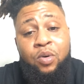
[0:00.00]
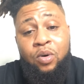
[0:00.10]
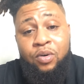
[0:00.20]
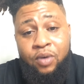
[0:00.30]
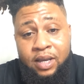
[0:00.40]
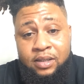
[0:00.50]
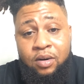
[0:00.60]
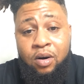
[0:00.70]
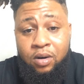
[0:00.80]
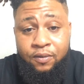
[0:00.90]
going crazy
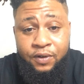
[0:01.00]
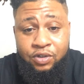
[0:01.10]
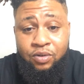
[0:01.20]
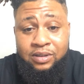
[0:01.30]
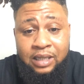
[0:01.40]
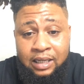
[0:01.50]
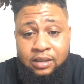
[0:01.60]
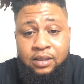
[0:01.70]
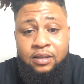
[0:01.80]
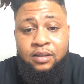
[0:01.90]
on artificial
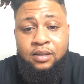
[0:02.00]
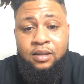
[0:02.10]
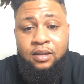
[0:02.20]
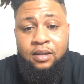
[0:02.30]
intelligence.